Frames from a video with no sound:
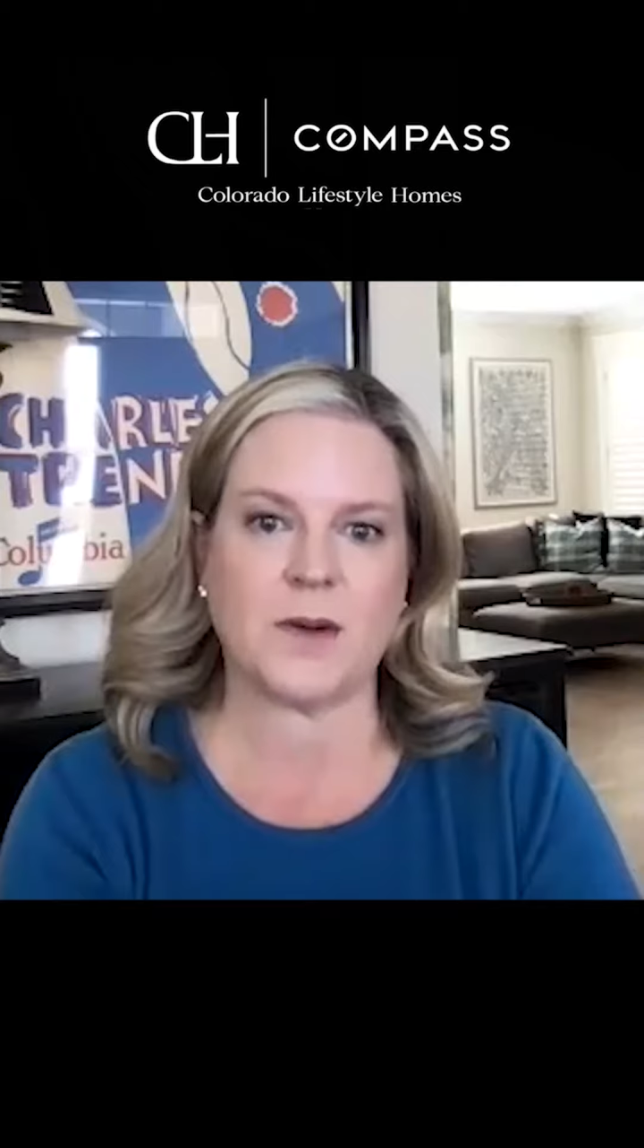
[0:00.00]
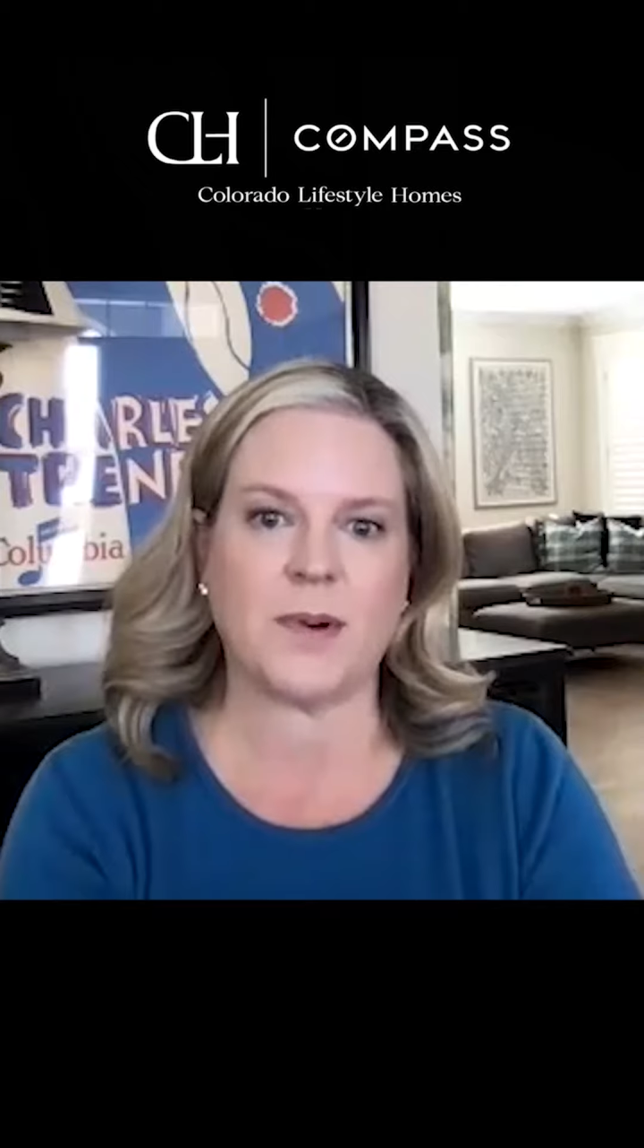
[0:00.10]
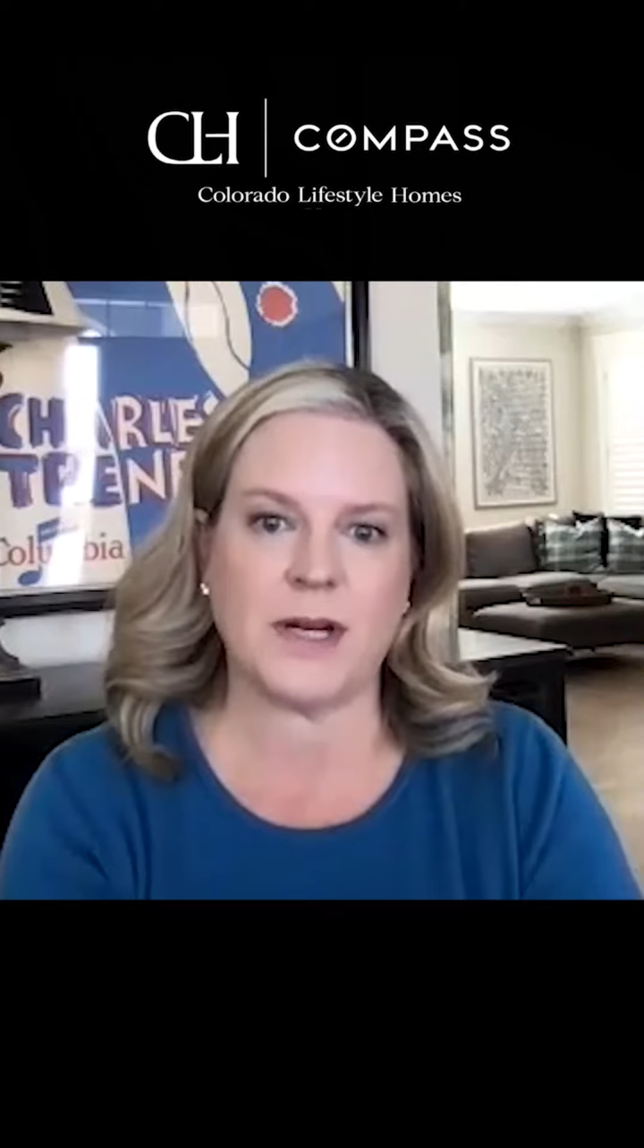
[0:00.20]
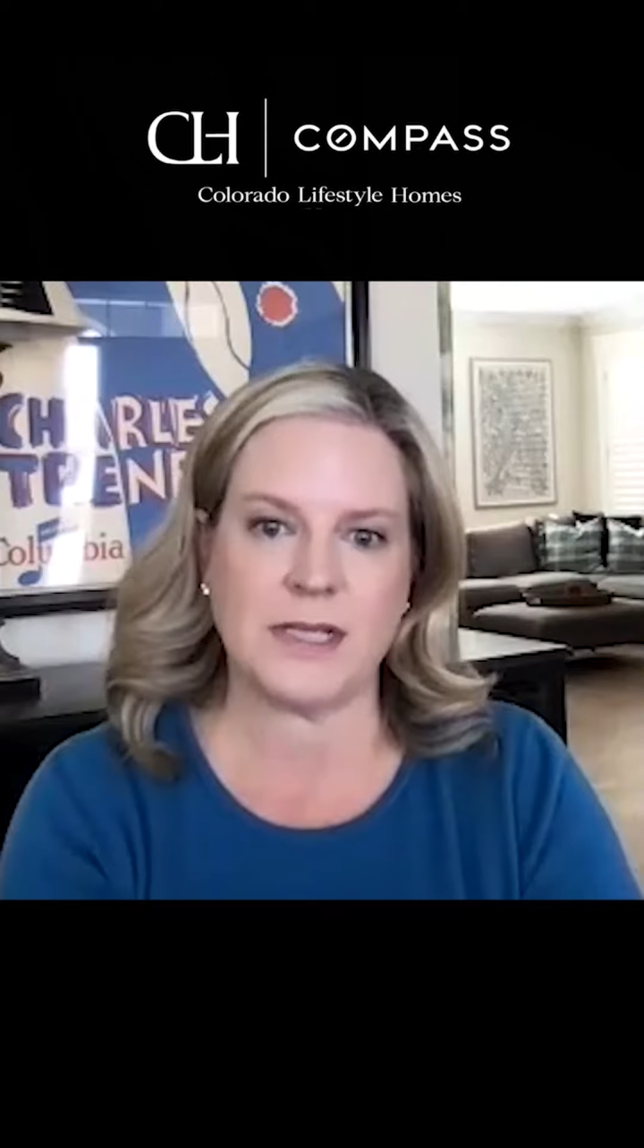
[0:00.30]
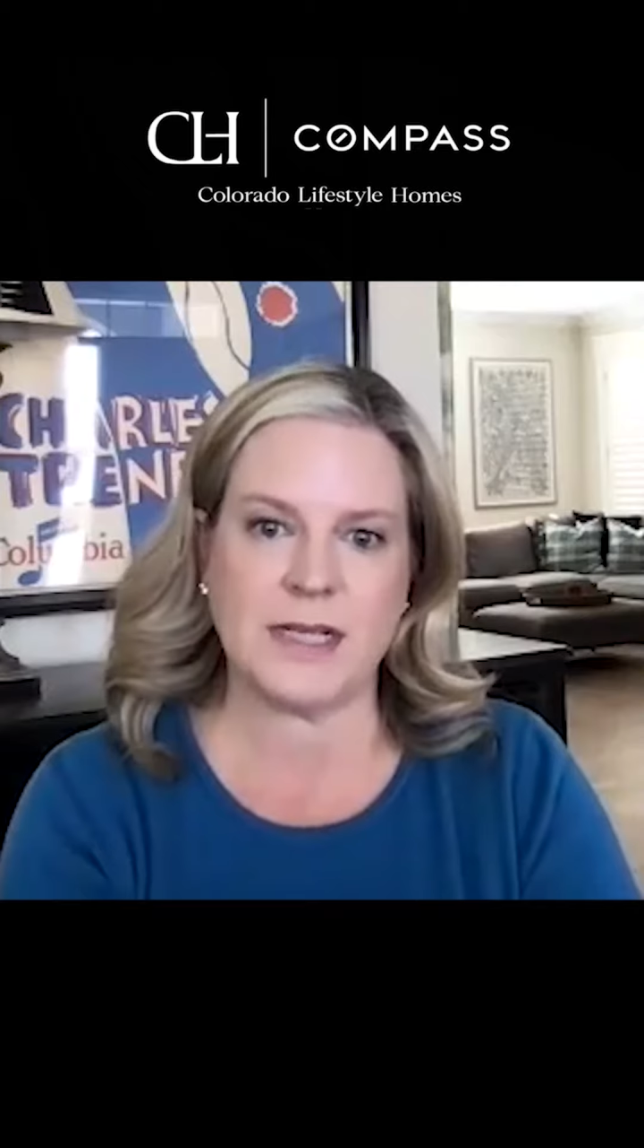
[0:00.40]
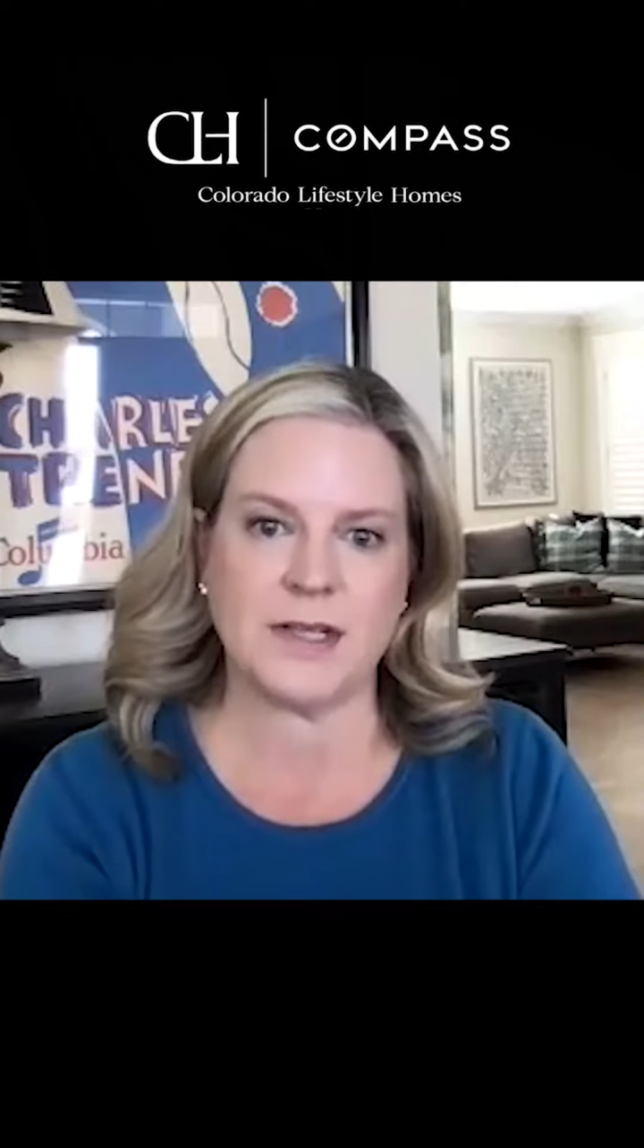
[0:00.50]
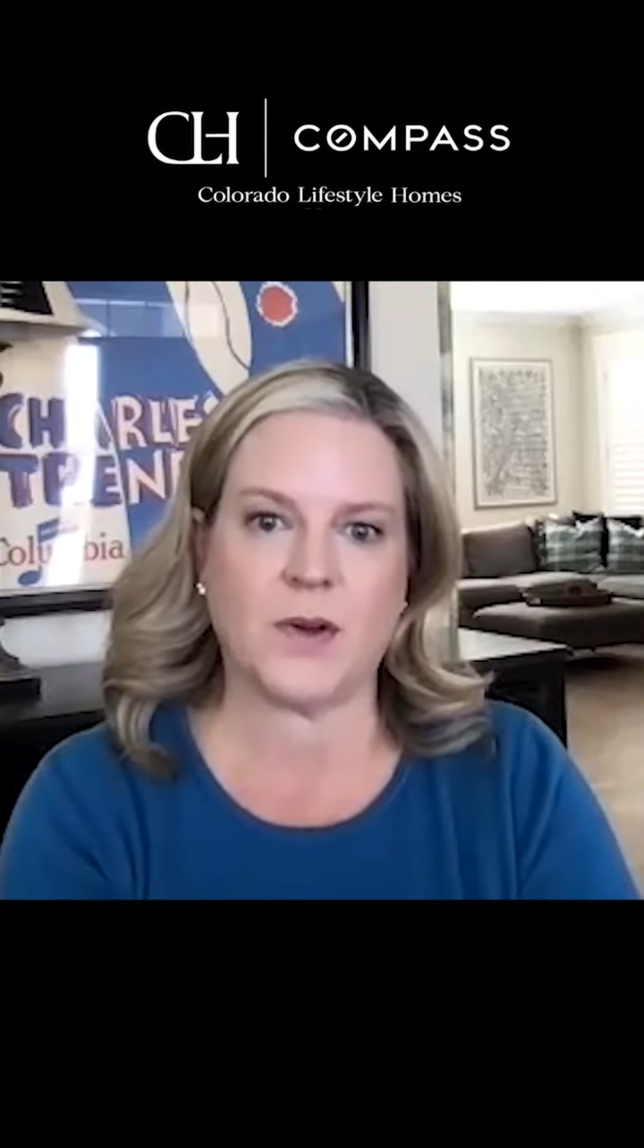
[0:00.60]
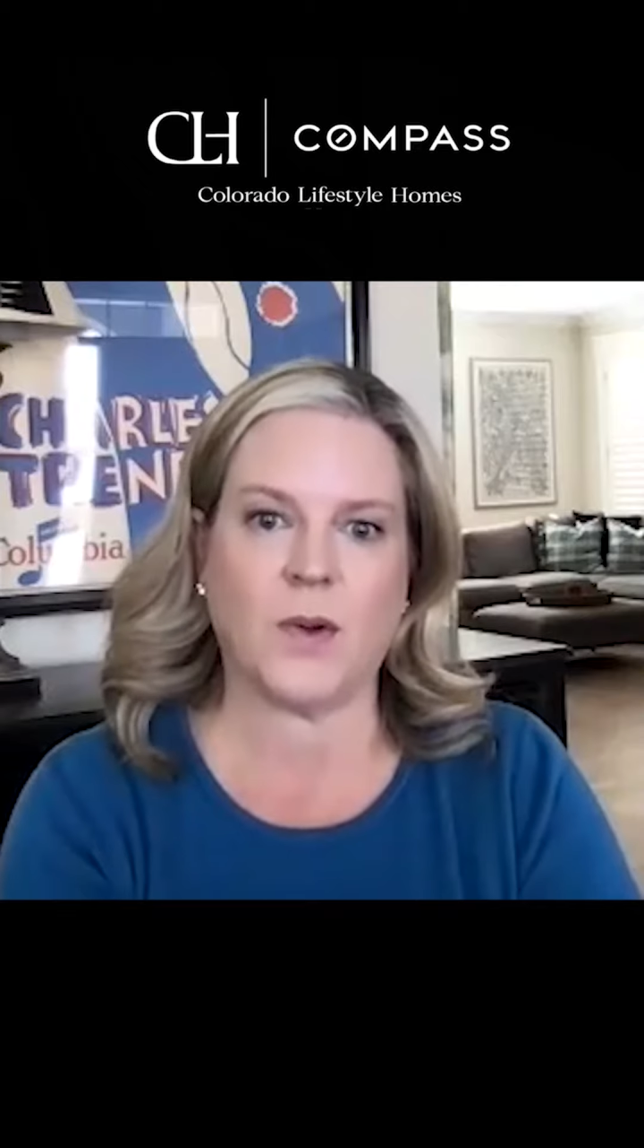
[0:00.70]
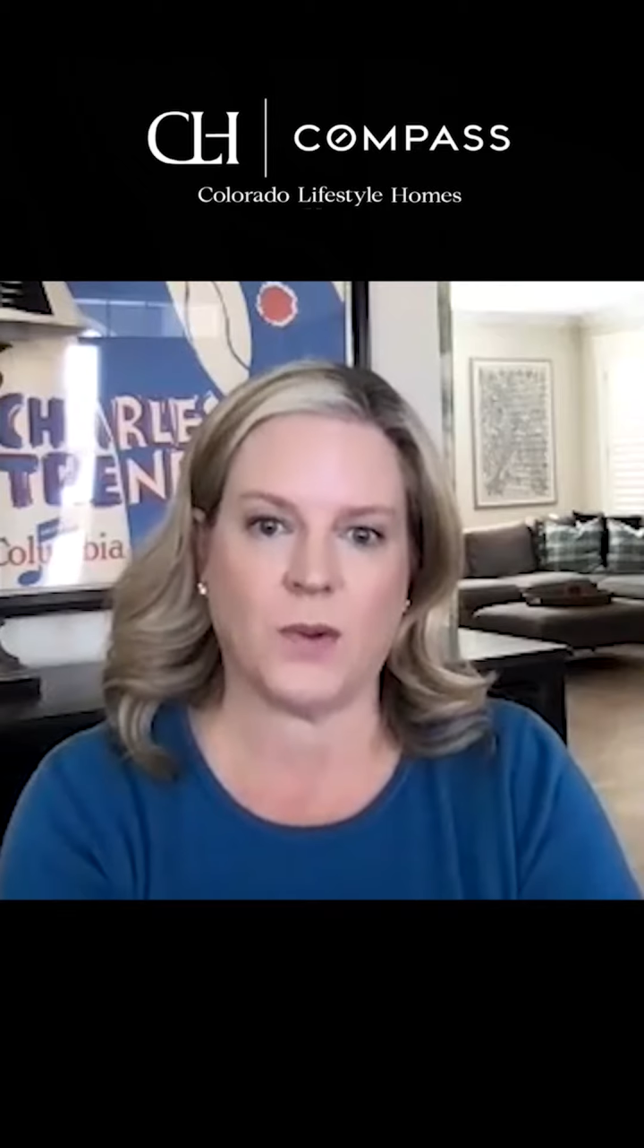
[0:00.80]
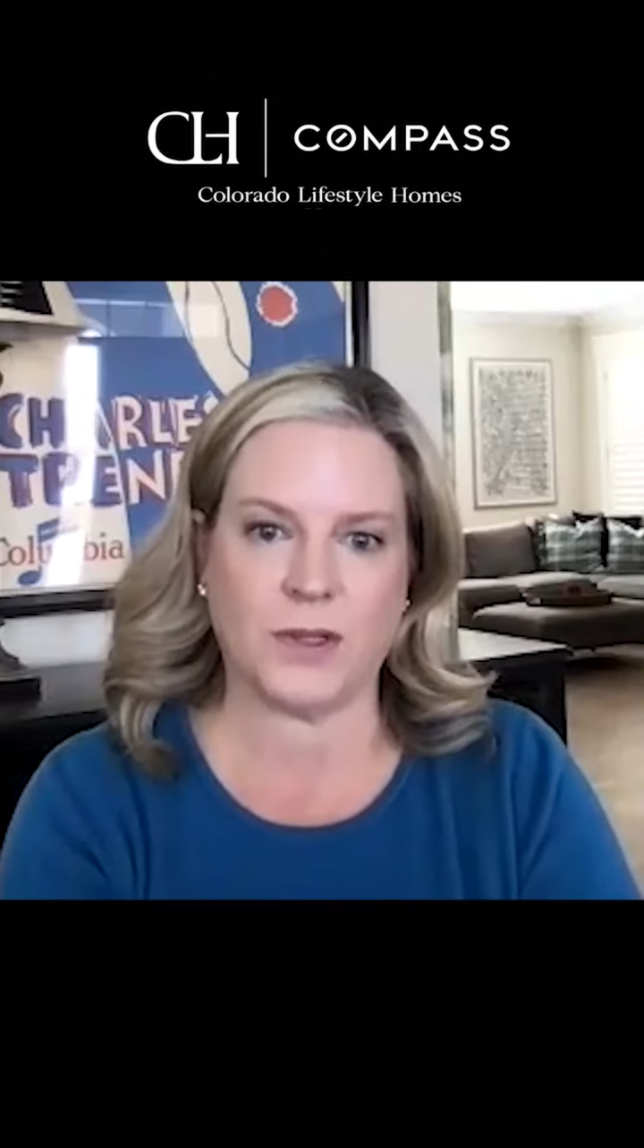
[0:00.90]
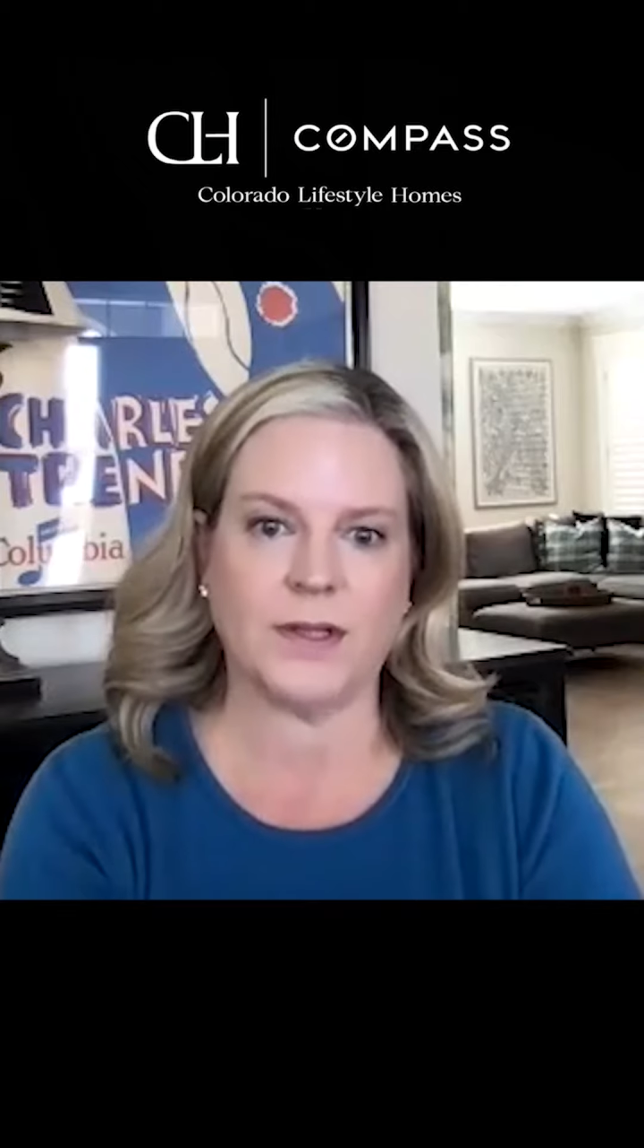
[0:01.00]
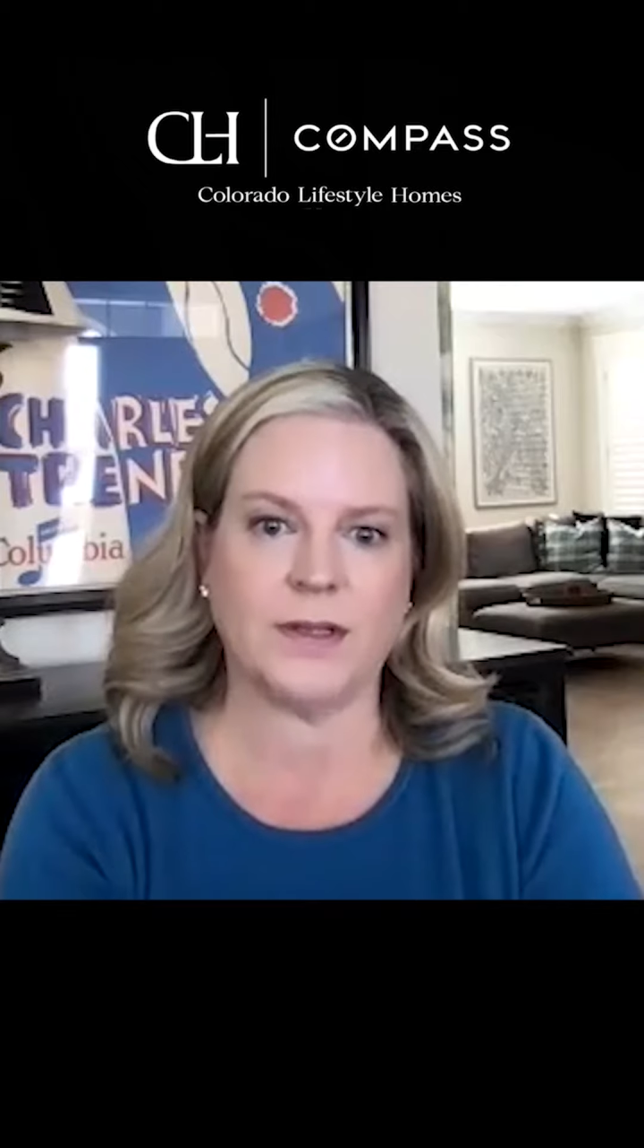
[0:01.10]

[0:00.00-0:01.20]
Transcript: pricing to hold.